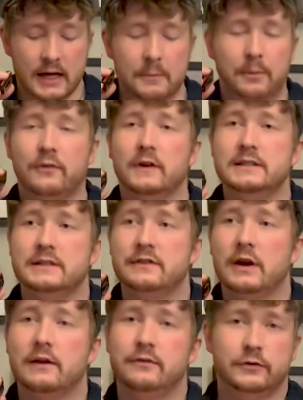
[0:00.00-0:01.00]
It provides a
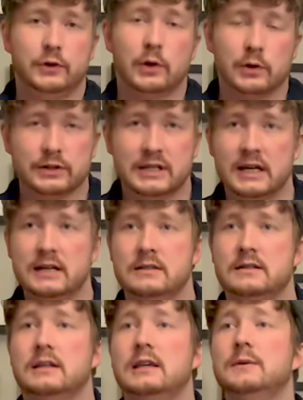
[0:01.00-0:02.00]
very floral taste,